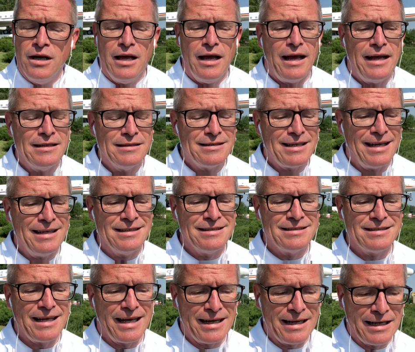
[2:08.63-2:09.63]
and then
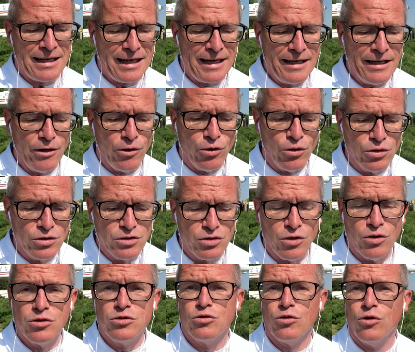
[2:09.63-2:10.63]
secondly
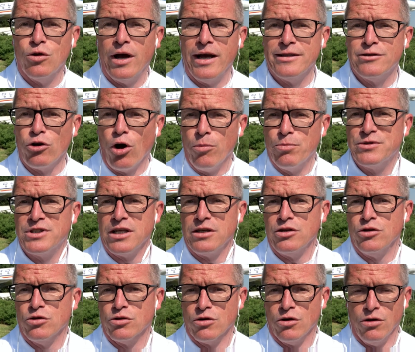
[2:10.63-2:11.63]
also to adopt the
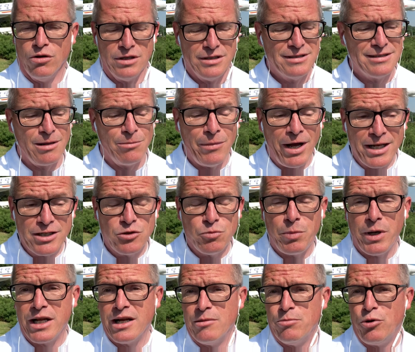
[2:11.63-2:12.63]
euro. It's the much
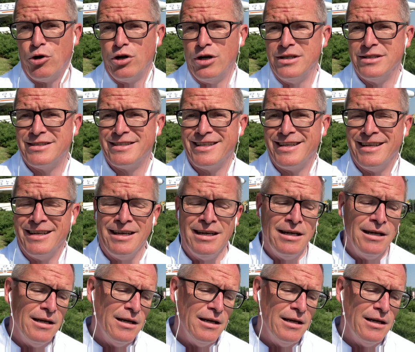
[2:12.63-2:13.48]
better policy.